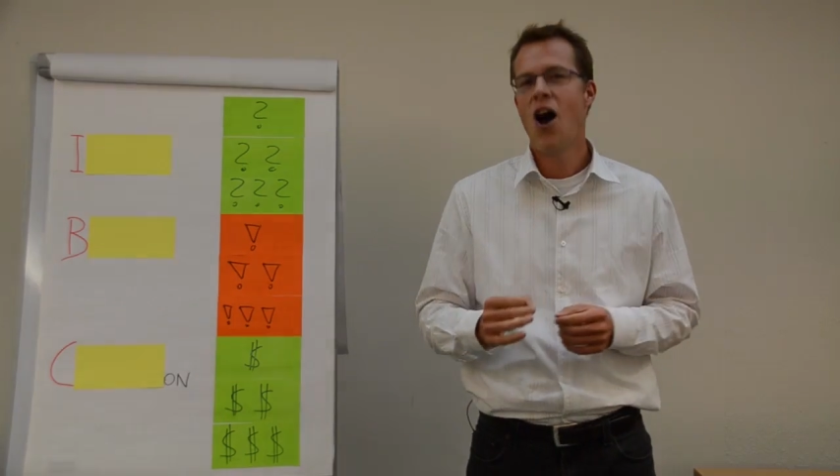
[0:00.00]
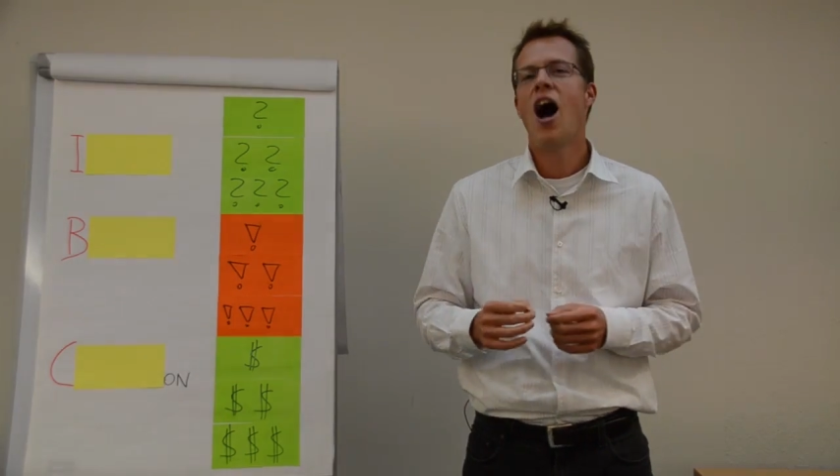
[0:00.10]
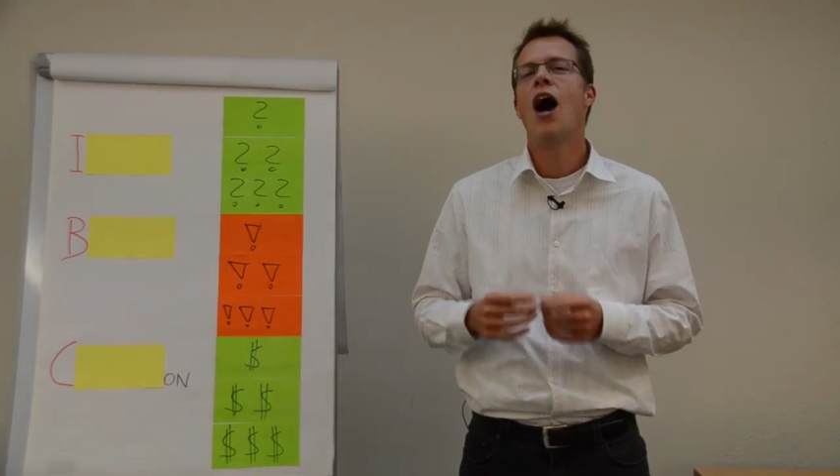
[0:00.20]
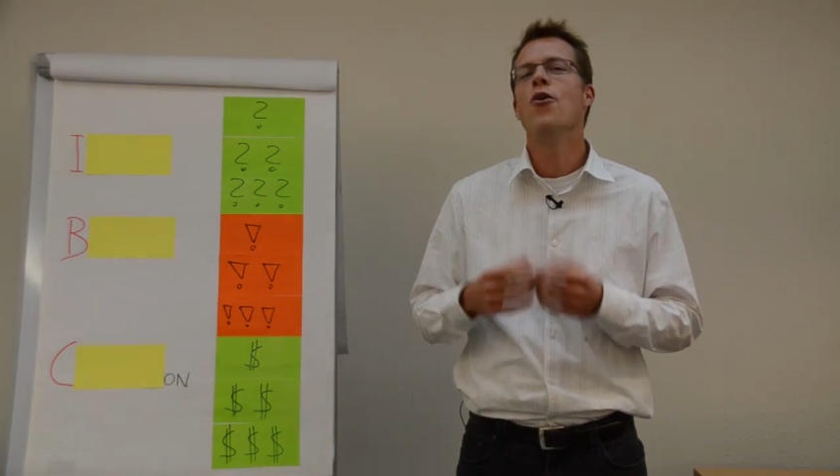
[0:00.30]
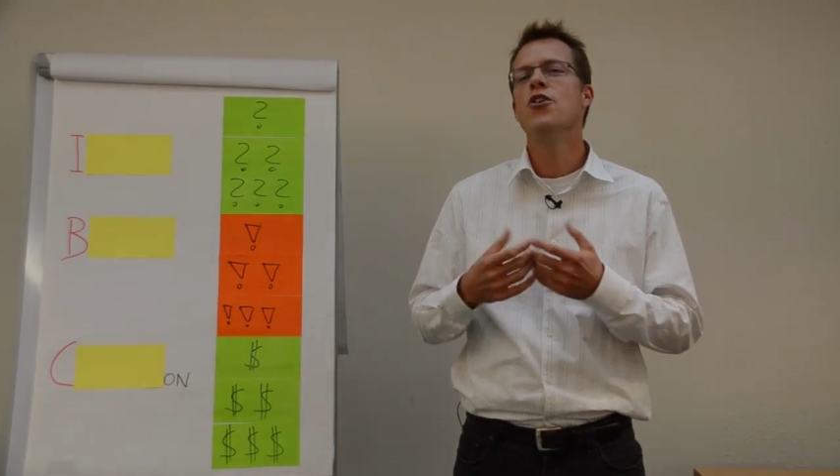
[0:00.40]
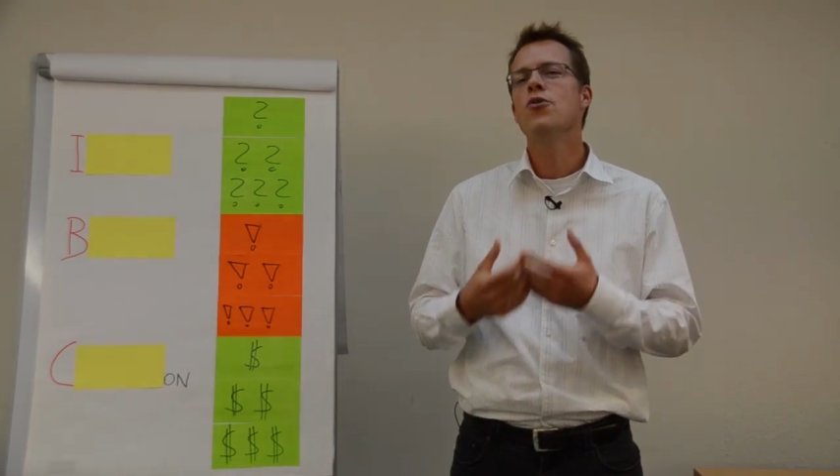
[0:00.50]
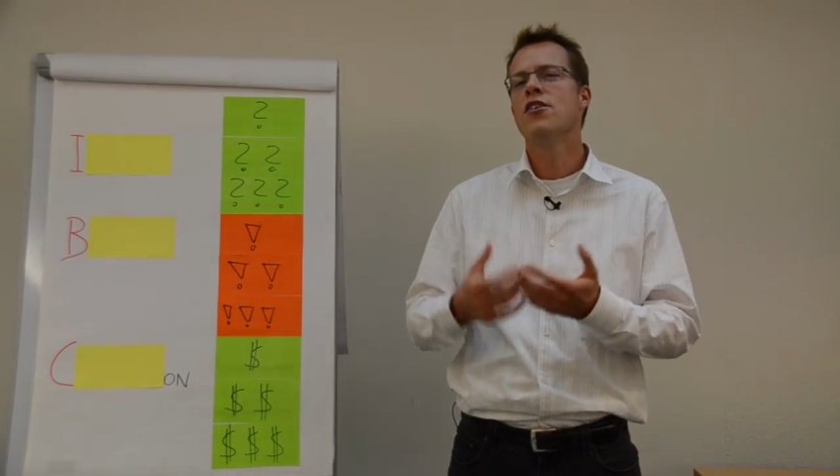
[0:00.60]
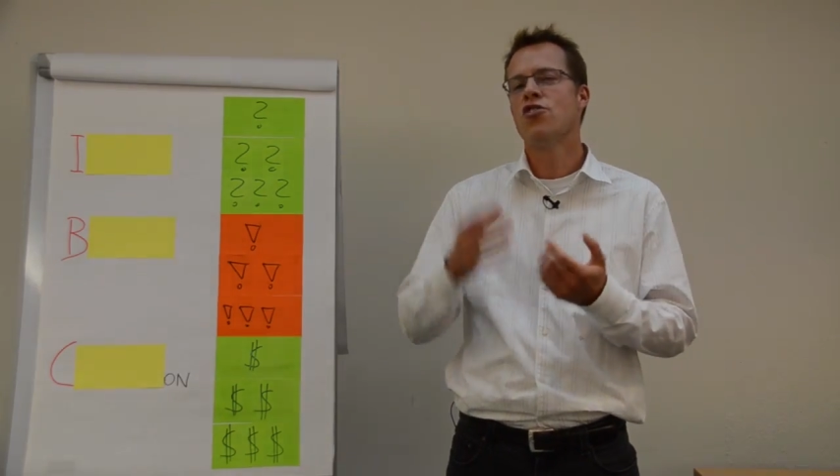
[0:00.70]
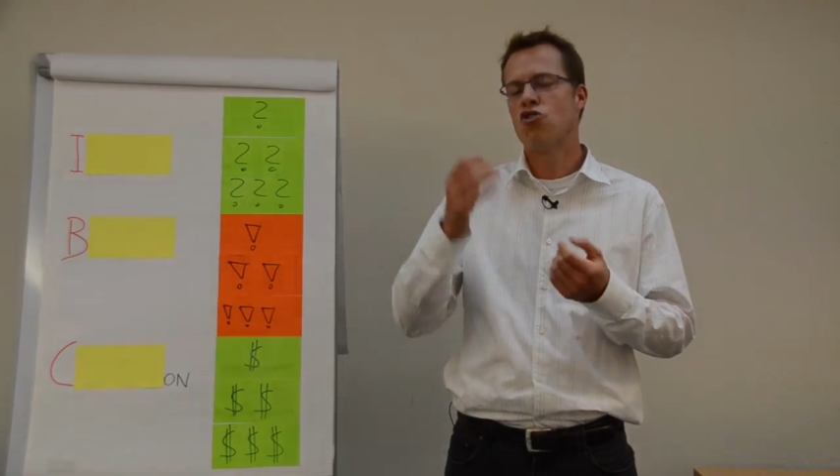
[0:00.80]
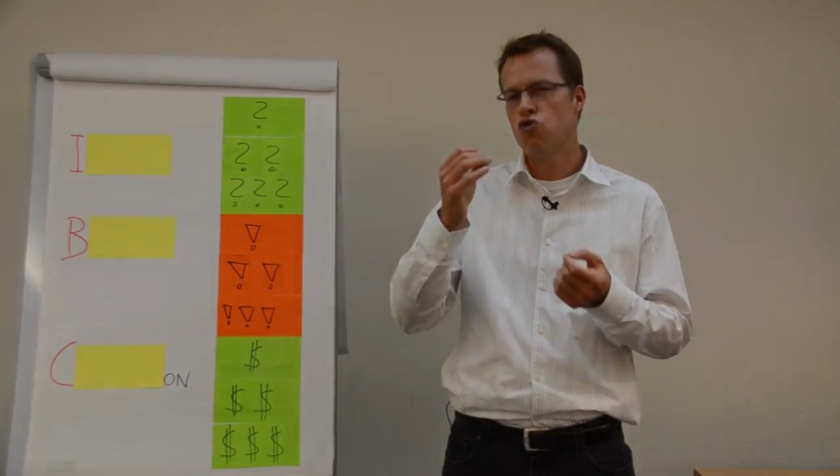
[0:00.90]
how you
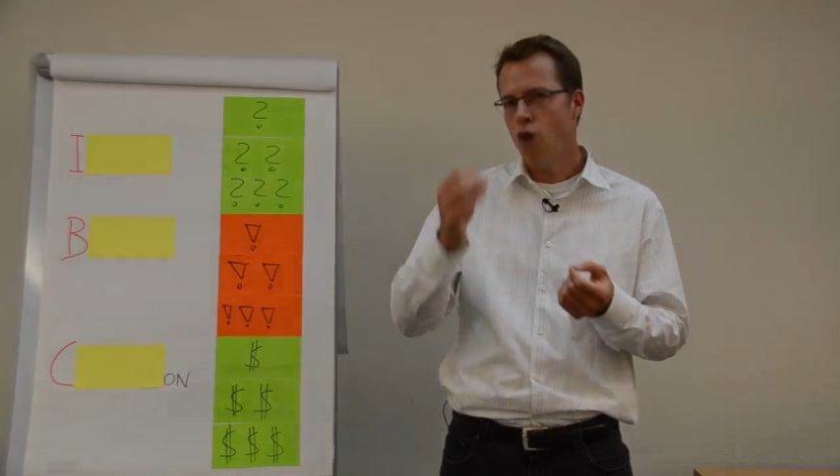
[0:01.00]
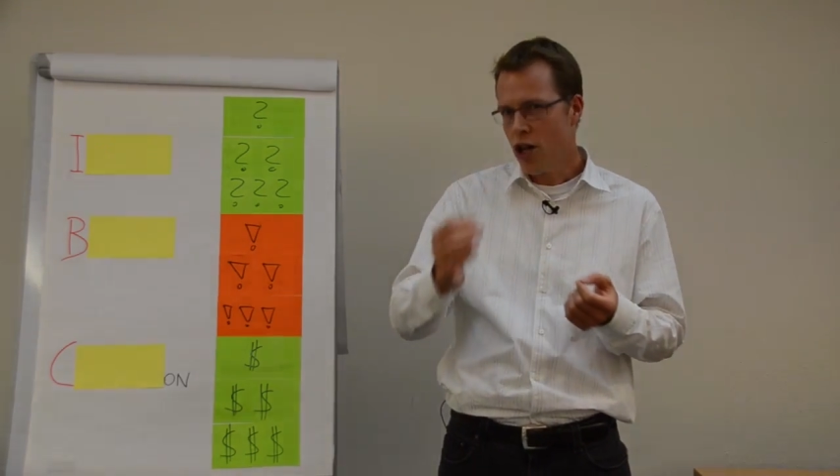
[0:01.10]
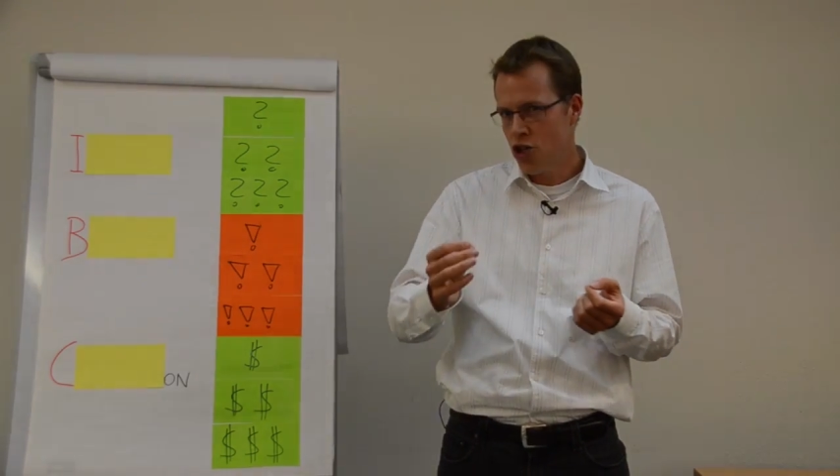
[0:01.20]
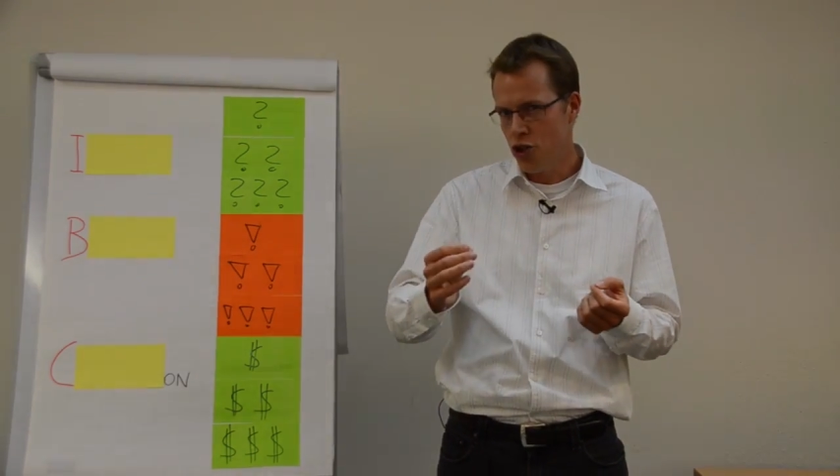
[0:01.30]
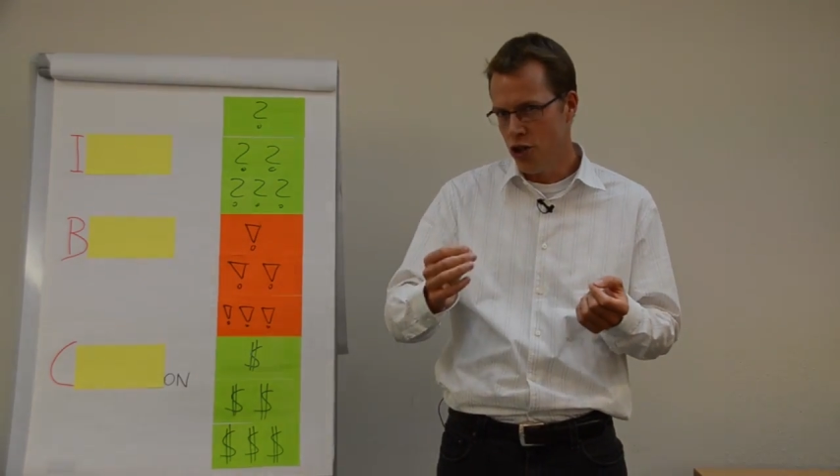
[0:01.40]
can structure